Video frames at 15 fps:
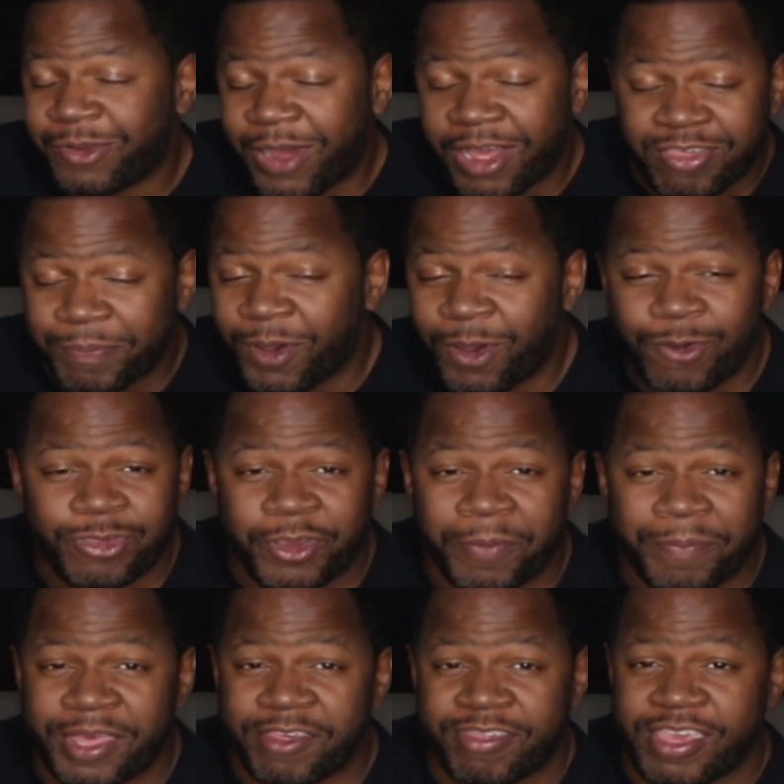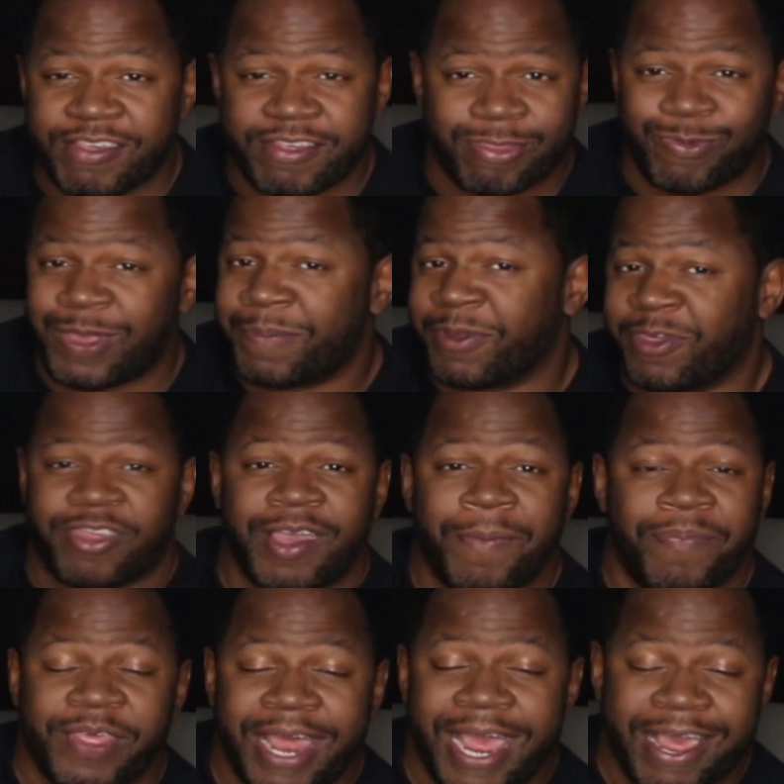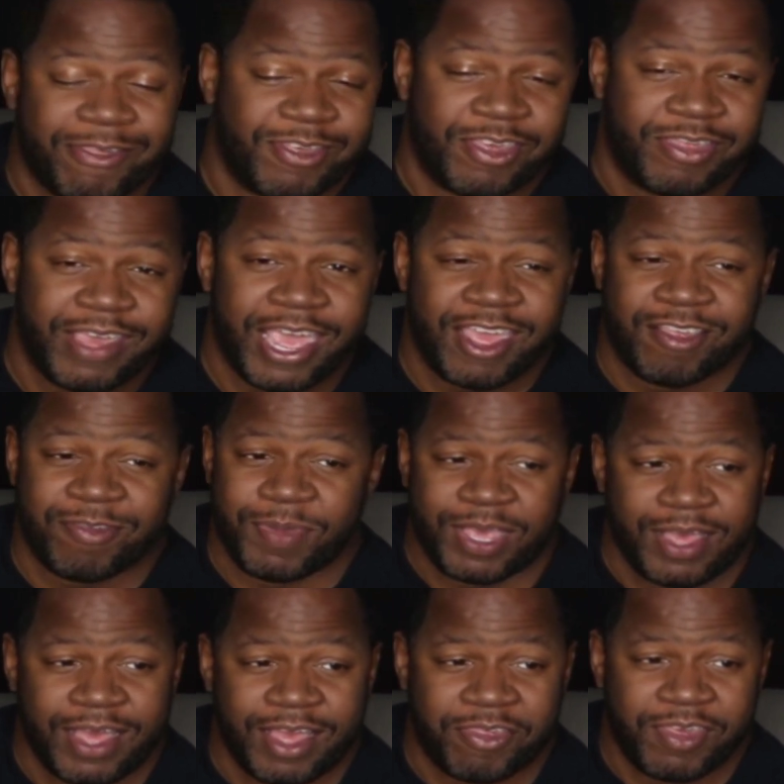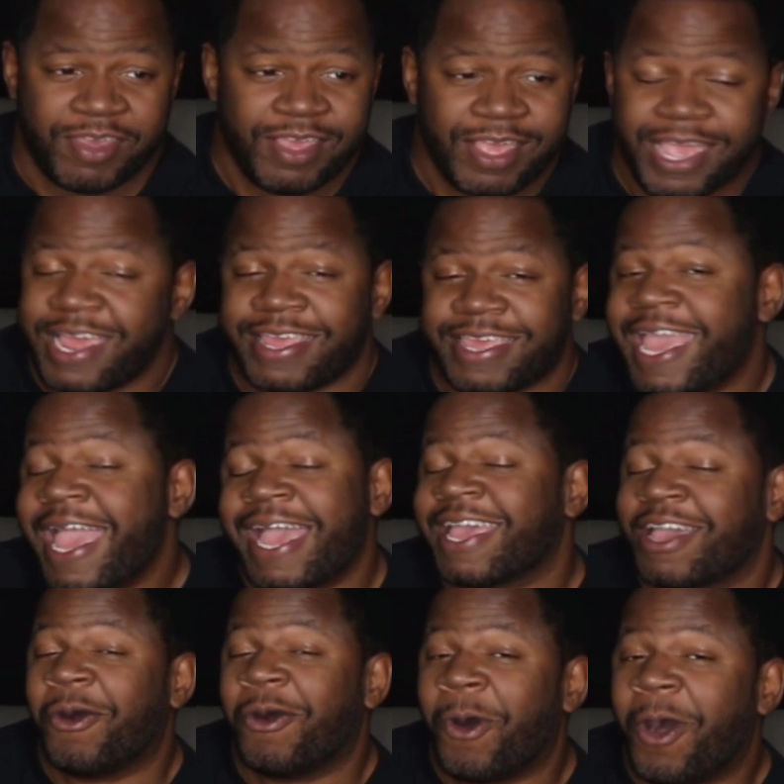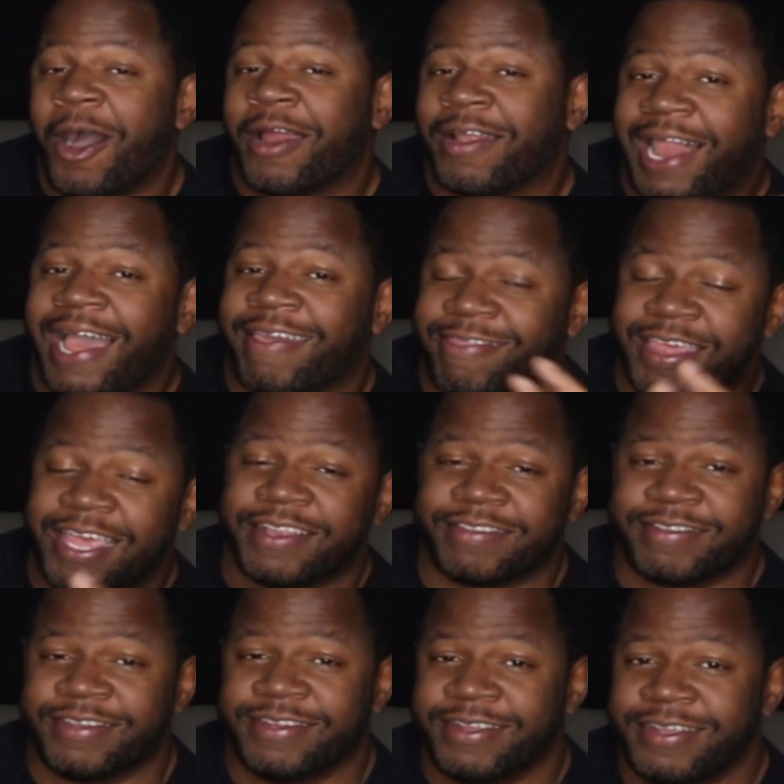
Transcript: I suppose there'll be a season three, but something has to change because it can't on like this.